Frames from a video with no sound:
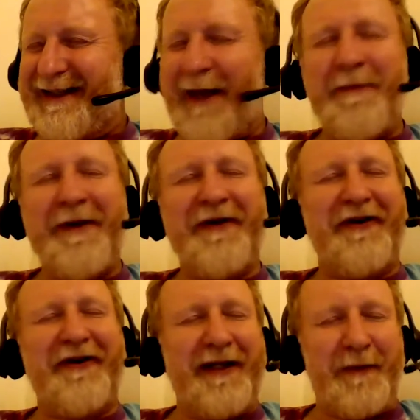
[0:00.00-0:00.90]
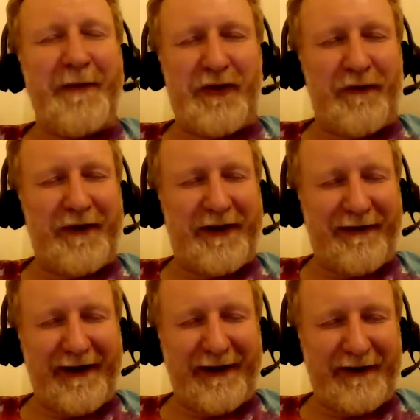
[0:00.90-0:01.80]
a mirror image of the
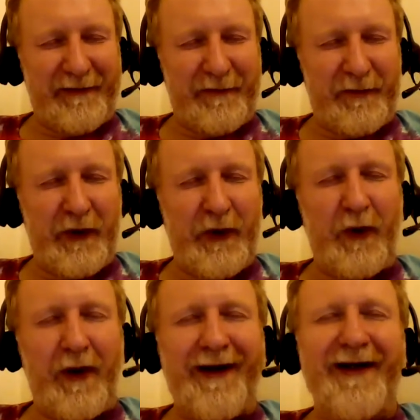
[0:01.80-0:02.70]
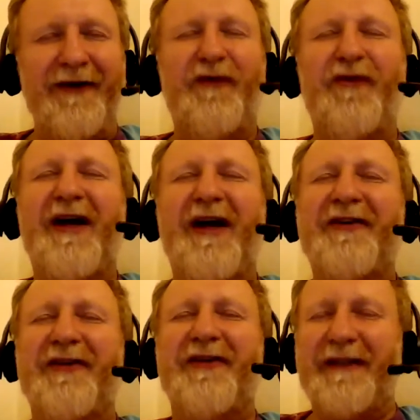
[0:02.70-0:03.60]
Creator. You are a
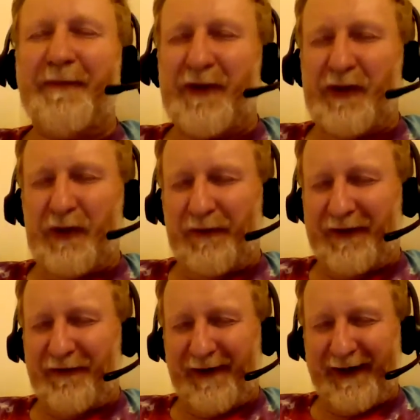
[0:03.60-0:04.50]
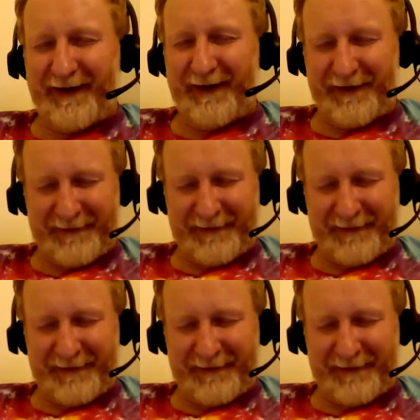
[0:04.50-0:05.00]
fractal image of the Creator